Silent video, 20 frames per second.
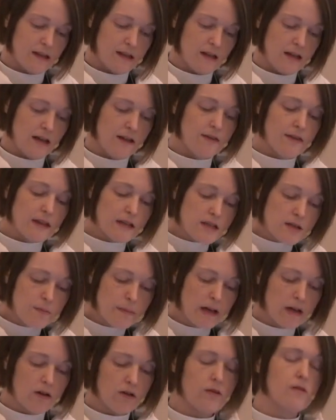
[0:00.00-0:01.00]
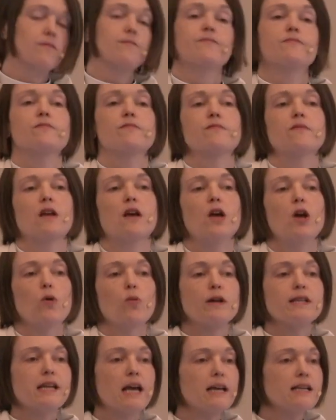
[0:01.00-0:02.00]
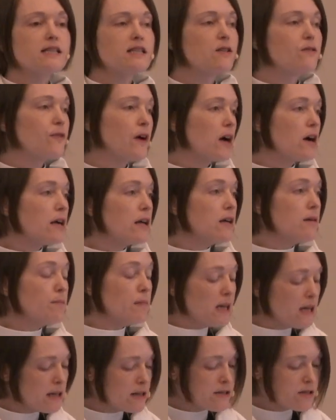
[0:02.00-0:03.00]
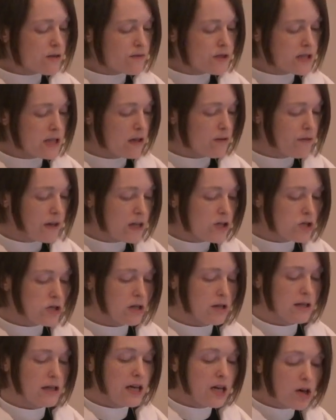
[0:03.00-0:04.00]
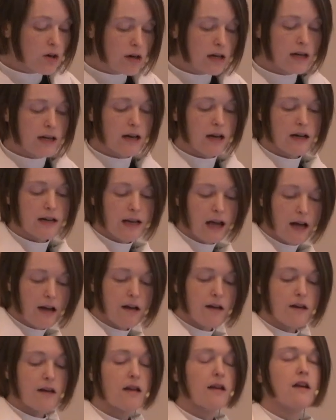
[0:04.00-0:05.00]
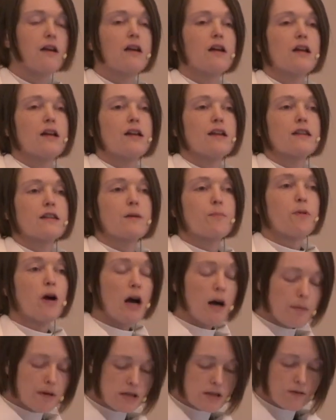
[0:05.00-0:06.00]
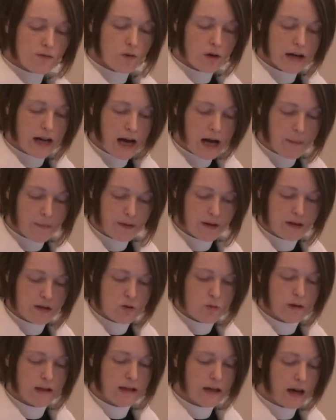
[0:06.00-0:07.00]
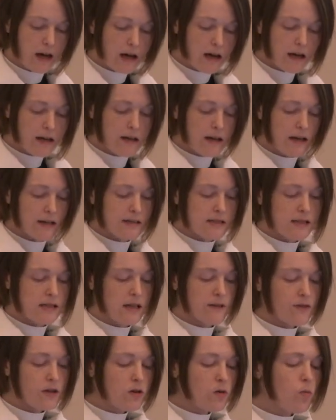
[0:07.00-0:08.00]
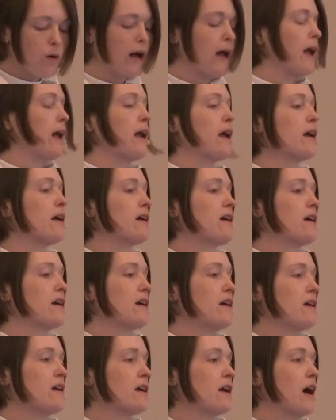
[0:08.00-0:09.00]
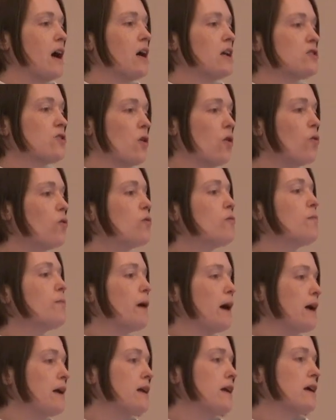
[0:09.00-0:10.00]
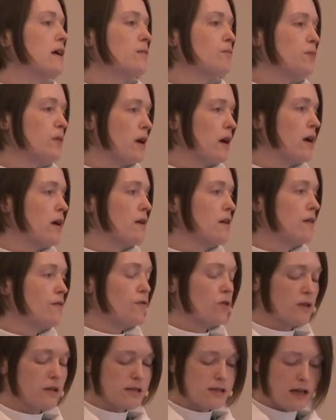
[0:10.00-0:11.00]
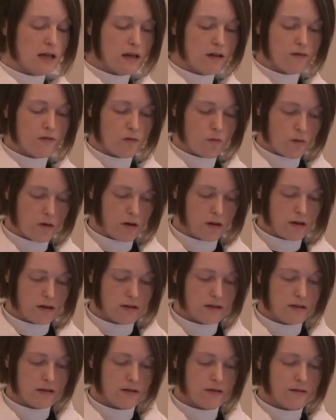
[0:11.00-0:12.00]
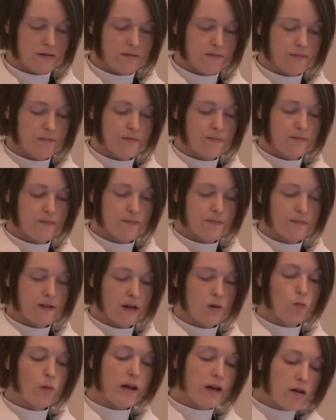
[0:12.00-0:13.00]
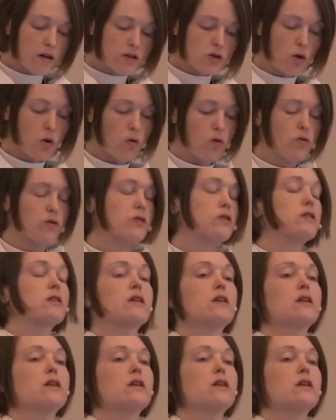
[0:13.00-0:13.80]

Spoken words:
In this meal, we taste the very means of salvation, hearing again the promise of what happens when God has given away God's own body and blood for the sake of the world. And we are told,